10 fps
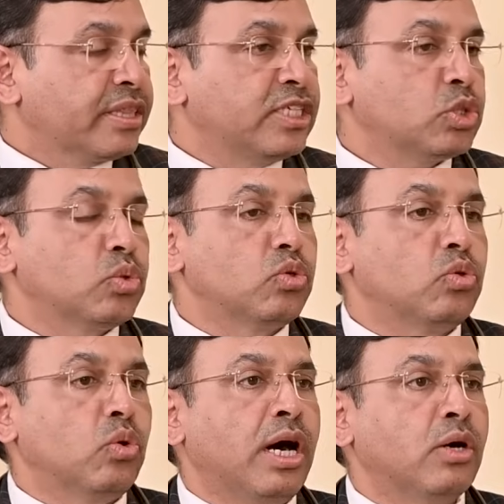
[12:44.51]
they should
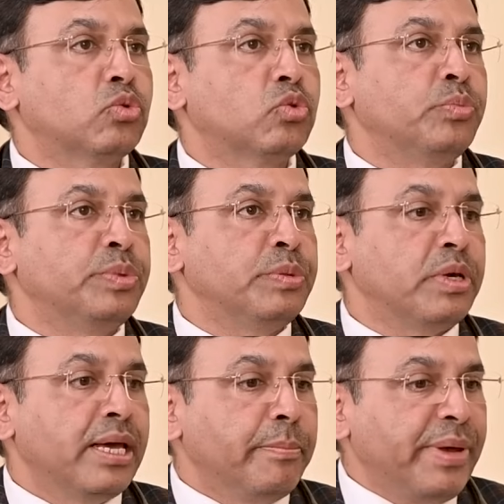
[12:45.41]
know how to
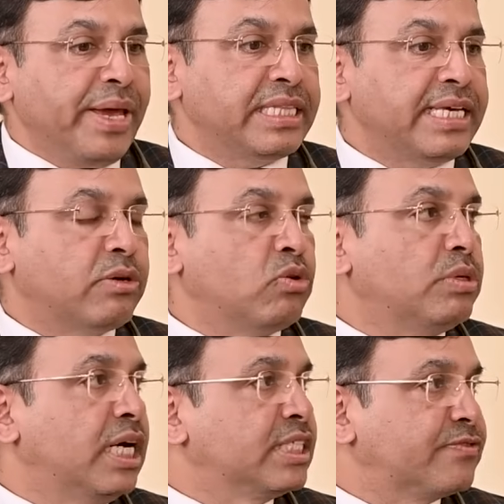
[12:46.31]
make their
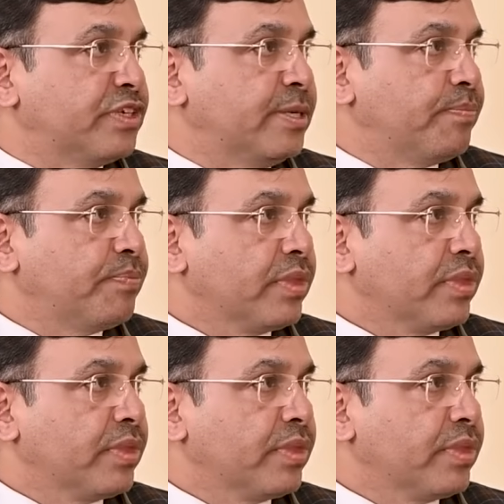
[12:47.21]
room dust free.